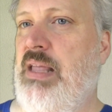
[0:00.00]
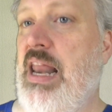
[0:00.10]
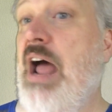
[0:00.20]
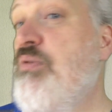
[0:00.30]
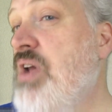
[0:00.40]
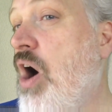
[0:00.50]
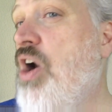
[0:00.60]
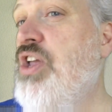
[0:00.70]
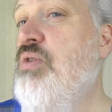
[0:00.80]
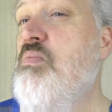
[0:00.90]
And I would
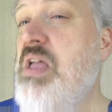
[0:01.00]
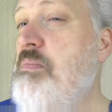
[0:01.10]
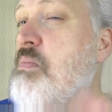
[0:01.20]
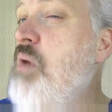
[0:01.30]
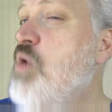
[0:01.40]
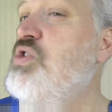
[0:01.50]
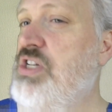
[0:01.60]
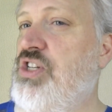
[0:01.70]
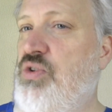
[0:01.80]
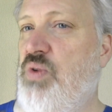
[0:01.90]
argue in most
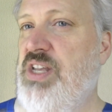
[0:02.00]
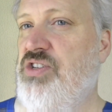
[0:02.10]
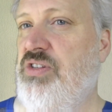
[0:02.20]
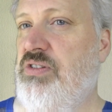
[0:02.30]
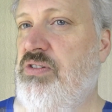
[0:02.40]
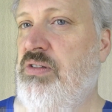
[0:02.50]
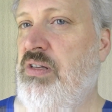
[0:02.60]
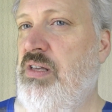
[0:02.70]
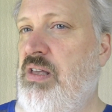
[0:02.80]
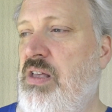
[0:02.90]
situations,
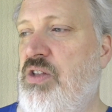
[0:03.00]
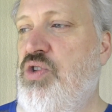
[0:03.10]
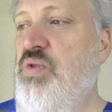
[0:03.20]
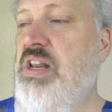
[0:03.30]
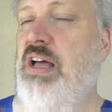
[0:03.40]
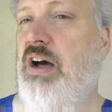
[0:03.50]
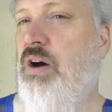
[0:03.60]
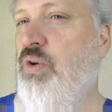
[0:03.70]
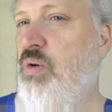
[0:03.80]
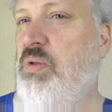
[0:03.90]
doing a
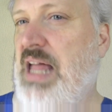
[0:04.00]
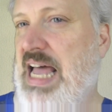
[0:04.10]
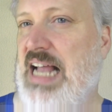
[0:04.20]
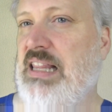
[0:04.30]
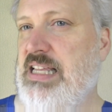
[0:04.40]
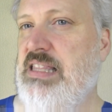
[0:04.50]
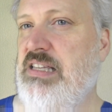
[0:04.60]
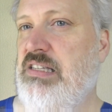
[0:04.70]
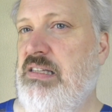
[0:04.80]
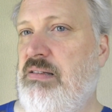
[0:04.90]
horrible act like
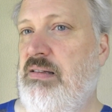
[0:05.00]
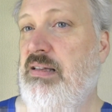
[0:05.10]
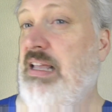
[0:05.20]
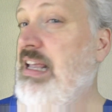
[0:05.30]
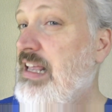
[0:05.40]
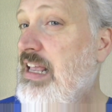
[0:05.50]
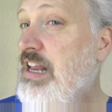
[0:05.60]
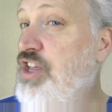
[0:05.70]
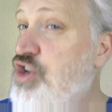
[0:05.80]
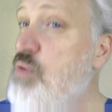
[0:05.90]
this
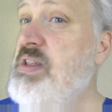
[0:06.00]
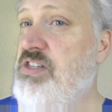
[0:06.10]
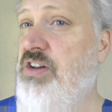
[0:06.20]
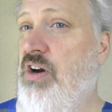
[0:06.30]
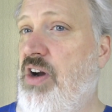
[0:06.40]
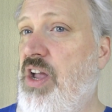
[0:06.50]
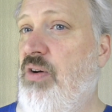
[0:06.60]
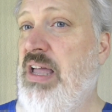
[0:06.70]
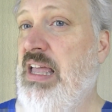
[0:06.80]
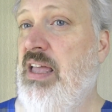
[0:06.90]
in a human
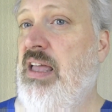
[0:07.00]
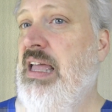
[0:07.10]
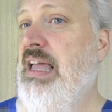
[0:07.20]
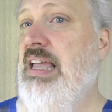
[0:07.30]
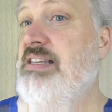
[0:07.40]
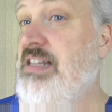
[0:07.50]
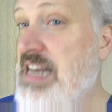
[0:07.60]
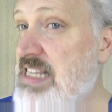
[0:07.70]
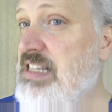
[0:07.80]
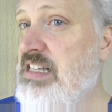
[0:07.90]
scenario is
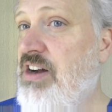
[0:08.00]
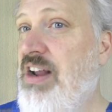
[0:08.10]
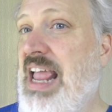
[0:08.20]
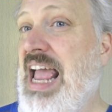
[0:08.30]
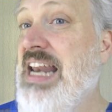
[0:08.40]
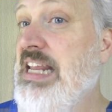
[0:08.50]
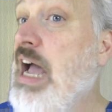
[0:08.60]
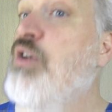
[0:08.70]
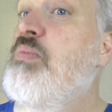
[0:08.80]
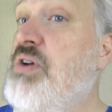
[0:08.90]
unnecessary and
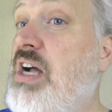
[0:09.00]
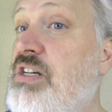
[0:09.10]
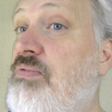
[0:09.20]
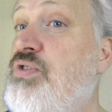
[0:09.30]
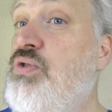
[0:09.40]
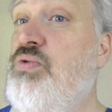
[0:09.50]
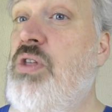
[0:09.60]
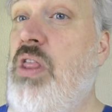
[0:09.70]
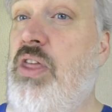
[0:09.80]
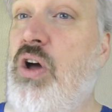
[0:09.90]
counterproductive to
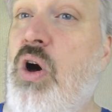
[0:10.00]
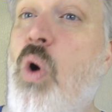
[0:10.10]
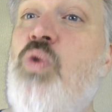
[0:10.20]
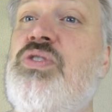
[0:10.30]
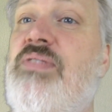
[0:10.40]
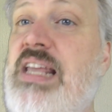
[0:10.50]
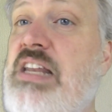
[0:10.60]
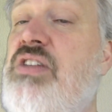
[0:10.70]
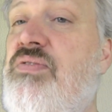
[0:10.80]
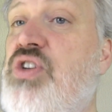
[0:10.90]
the goals of the
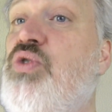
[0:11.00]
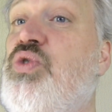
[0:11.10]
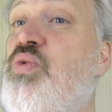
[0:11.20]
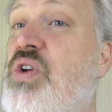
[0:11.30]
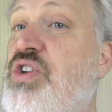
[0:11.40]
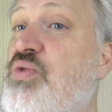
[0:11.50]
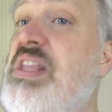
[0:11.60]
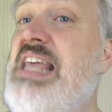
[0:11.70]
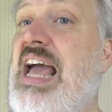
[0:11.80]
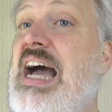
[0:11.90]
individuals who are
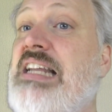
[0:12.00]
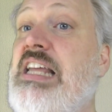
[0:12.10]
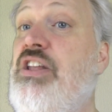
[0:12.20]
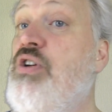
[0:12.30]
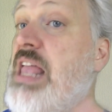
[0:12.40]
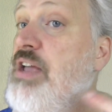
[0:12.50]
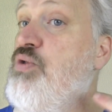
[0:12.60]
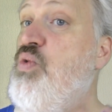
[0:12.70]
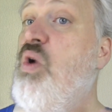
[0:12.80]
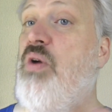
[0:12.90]
doing the act and
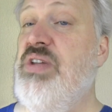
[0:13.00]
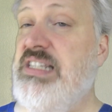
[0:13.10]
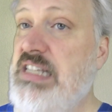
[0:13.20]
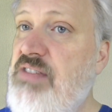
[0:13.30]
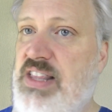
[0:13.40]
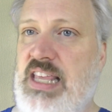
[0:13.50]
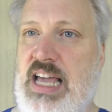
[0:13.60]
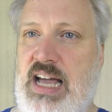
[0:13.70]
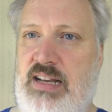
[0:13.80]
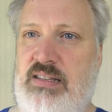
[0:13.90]
who are receiving the
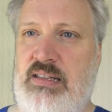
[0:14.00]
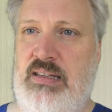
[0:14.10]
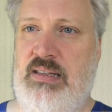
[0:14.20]
act.